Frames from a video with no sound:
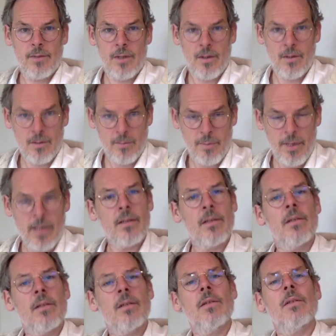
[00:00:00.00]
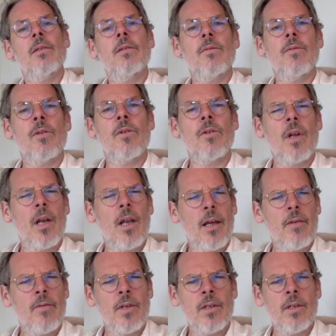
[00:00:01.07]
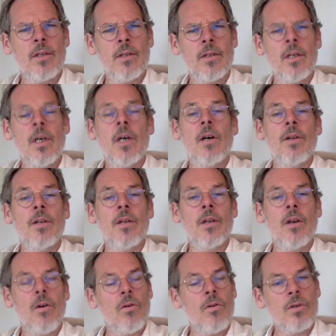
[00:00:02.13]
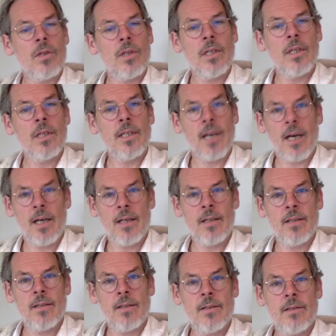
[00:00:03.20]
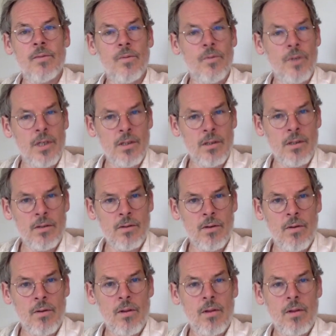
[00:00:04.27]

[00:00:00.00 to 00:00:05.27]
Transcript: all dependent for their livelihood on the orderly guidance of regional growth.